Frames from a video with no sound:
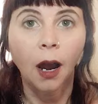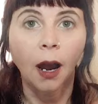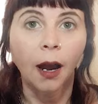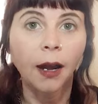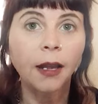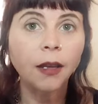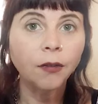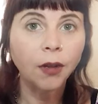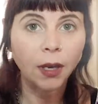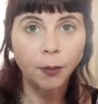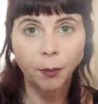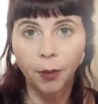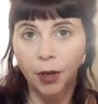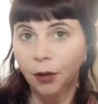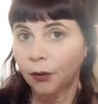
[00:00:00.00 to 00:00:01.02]
I have
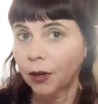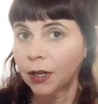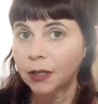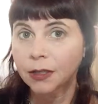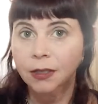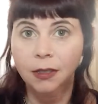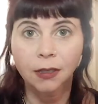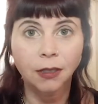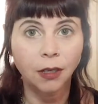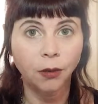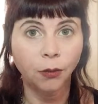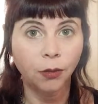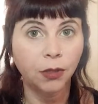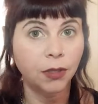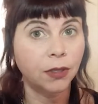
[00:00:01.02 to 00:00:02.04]
had migraine since I
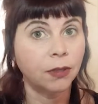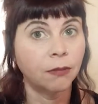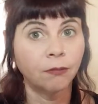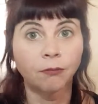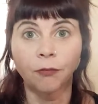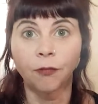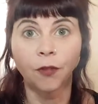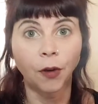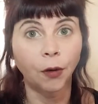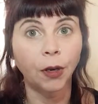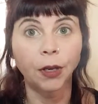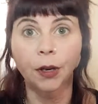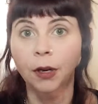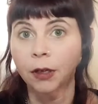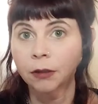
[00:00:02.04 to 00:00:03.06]
was
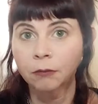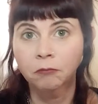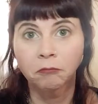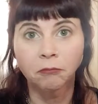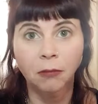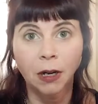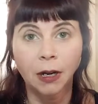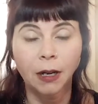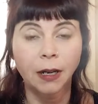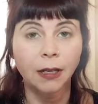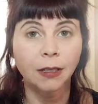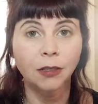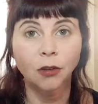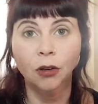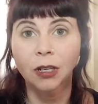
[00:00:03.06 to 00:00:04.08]
very young.
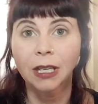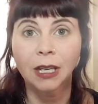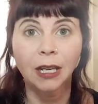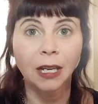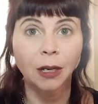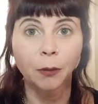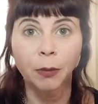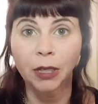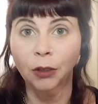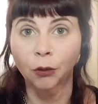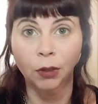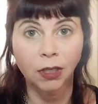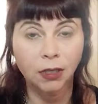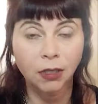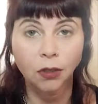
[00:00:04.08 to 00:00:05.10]
I started getting them in
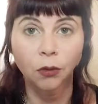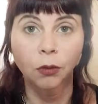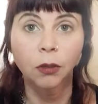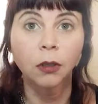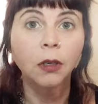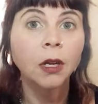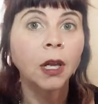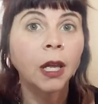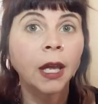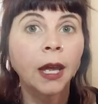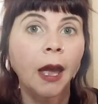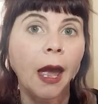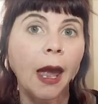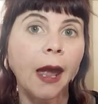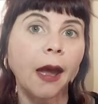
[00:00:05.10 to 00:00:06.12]
grade school,
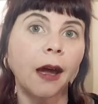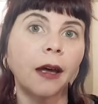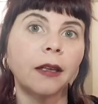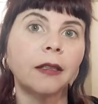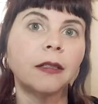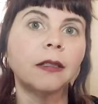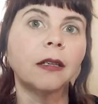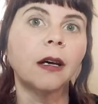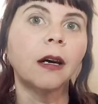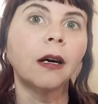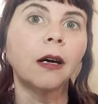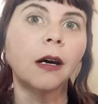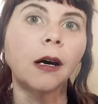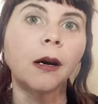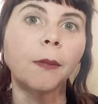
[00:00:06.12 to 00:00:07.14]
and
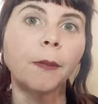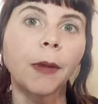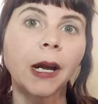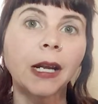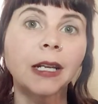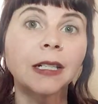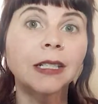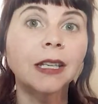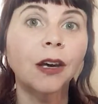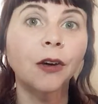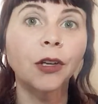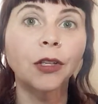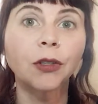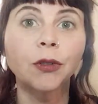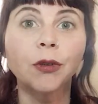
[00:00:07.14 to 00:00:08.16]
I can
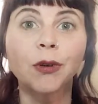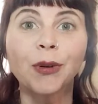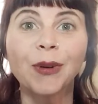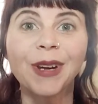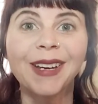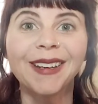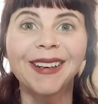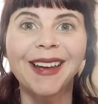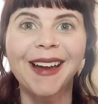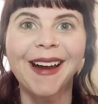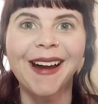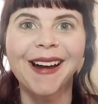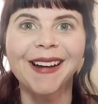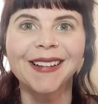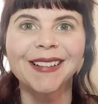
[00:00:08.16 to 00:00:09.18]
tell you it
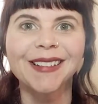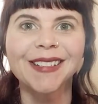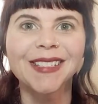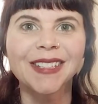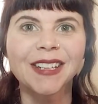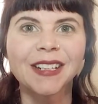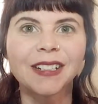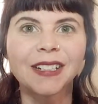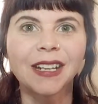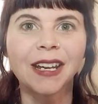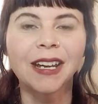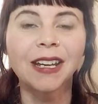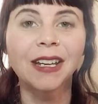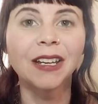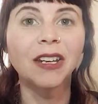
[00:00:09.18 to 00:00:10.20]
has
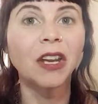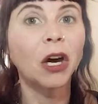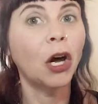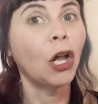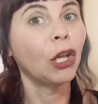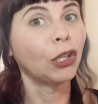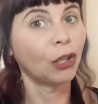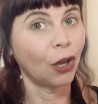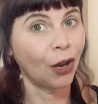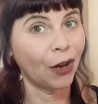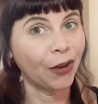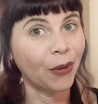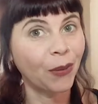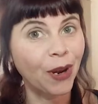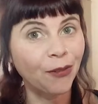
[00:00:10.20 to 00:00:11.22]
taken a
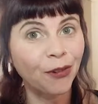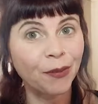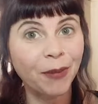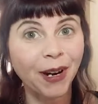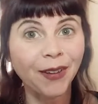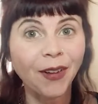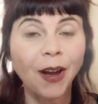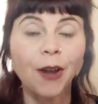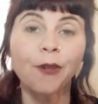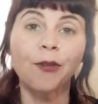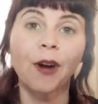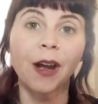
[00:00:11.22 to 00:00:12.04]
lot away from my life.